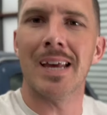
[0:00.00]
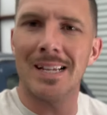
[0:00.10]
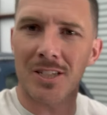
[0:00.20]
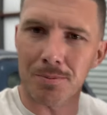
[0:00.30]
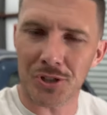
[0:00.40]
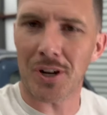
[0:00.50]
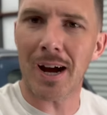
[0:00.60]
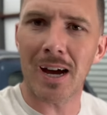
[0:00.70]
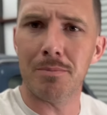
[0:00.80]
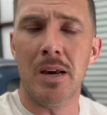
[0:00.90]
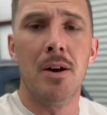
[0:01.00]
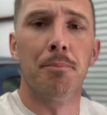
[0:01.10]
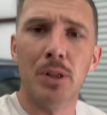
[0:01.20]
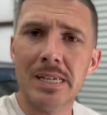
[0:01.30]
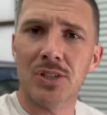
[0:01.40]
and subscribe.
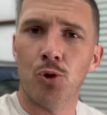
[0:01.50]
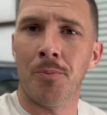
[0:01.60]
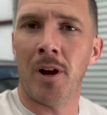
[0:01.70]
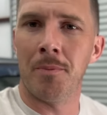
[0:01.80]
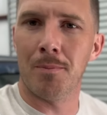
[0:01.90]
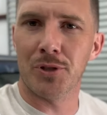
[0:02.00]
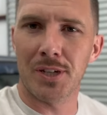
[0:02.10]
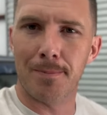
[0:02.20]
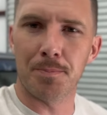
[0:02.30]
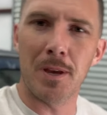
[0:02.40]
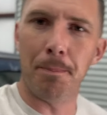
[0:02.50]
Please join my memberships. Be a